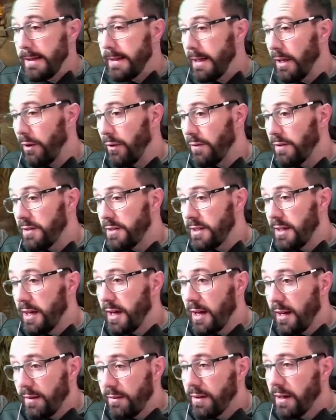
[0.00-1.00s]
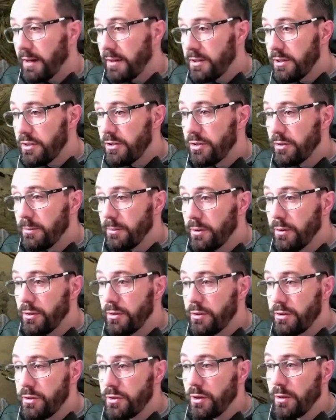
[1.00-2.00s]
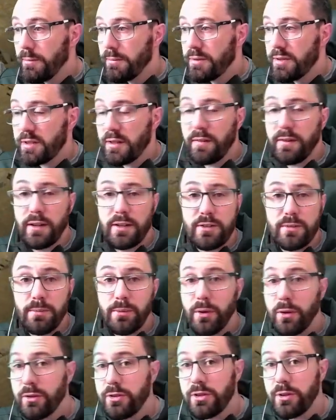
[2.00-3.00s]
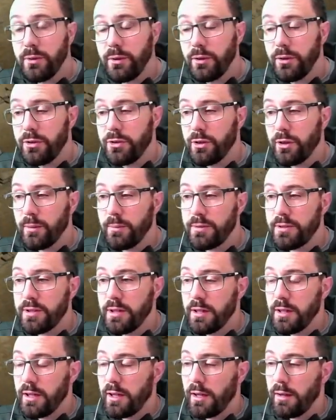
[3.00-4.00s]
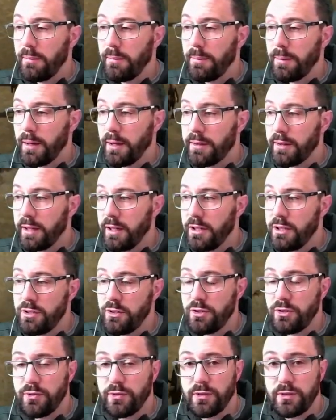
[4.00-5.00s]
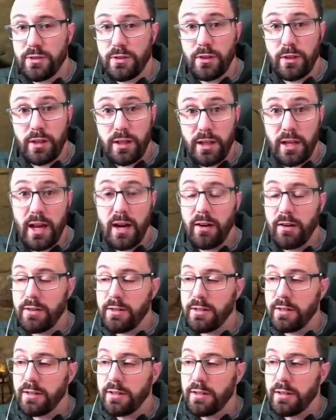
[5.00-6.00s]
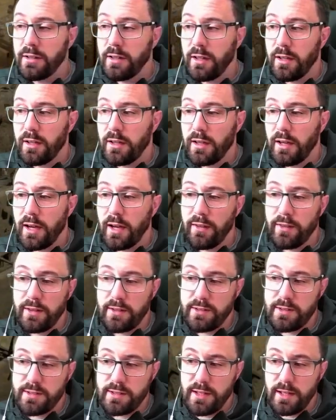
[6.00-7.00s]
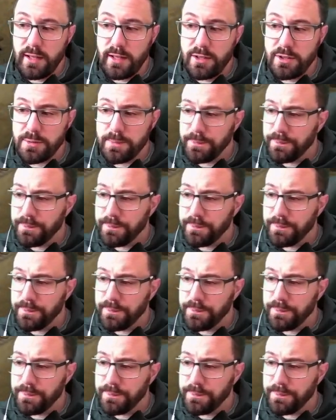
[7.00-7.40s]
Now, obviously, I have had some good drops, I've had some not so good drops, but I think it's useful to look at a character at this stage.